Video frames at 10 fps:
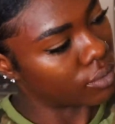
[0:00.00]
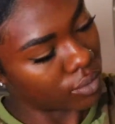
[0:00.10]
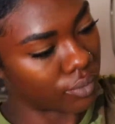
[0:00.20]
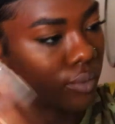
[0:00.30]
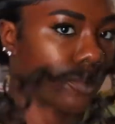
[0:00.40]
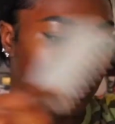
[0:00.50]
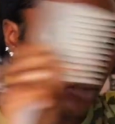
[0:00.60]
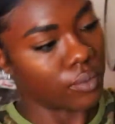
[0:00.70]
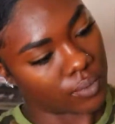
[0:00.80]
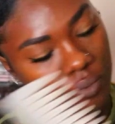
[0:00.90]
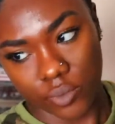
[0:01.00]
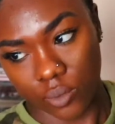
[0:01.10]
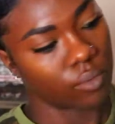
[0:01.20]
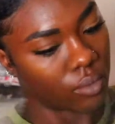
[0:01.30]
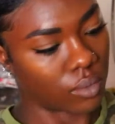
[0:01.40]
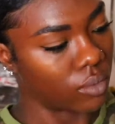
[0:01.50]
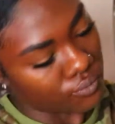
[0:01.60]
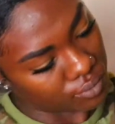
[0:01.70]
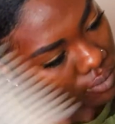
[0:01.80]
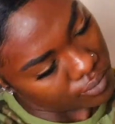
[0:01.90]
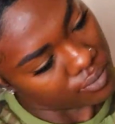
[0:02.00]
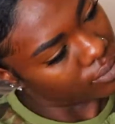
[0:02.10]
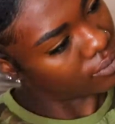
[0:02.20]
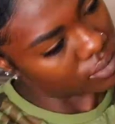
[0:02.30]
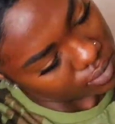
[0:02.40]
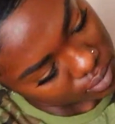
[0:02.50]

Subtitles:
trying to make it look a little more natural and